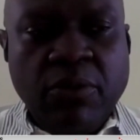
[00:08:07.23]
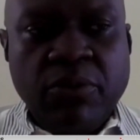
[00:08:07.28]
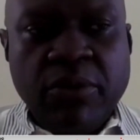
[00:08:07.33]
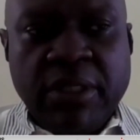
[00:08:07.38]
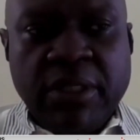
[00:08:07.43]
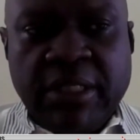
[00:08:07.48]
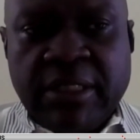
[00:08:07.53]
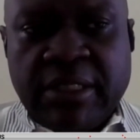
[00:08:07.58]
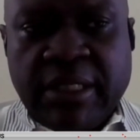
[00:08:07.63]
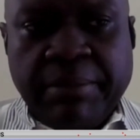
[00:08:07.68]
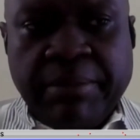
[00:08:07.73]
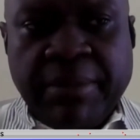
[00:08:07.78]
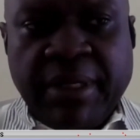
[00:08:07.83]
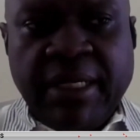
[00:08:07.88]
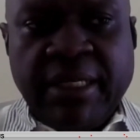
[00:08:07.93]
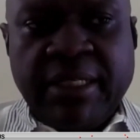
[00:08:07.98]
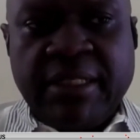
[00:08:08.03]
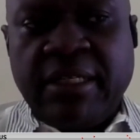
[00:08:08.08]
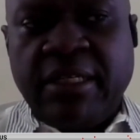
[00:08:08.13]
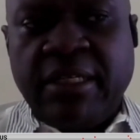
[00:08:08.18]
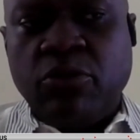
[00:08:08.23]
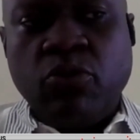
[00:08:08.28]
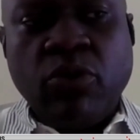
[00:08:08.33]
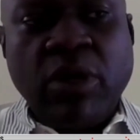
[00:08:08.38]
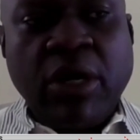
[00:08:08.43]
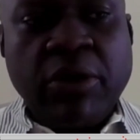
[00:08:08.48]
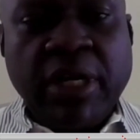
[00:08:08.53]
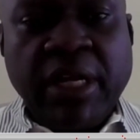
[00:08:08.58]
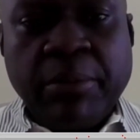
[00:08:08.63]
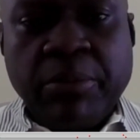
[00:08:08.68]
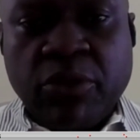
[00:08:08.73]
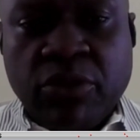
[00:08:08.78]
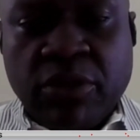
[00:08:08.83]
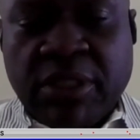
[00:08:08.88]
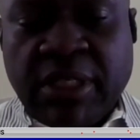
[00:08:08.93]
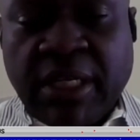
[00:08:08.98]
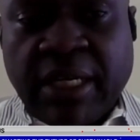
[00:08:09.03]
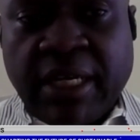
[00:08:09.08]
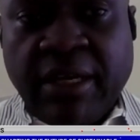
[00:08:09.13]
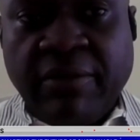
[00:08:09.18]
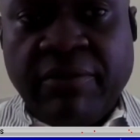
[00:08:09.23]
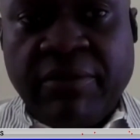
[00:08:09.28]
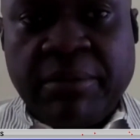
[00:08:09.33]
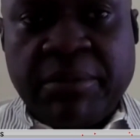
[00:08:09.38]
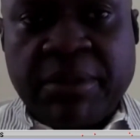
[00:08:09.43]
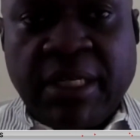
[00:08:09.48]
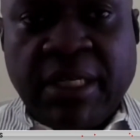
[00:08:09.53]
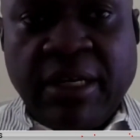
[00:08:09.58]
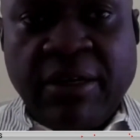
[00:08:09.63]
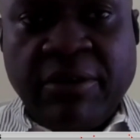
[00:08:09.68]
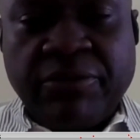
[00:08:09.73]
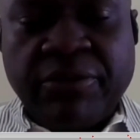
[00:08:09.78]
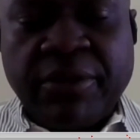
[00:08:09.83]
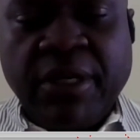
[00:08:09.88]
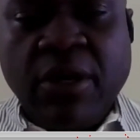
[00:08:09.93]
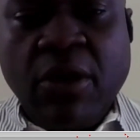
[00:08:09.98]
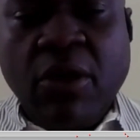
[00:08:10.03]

with disability who are unable to take care of themselves,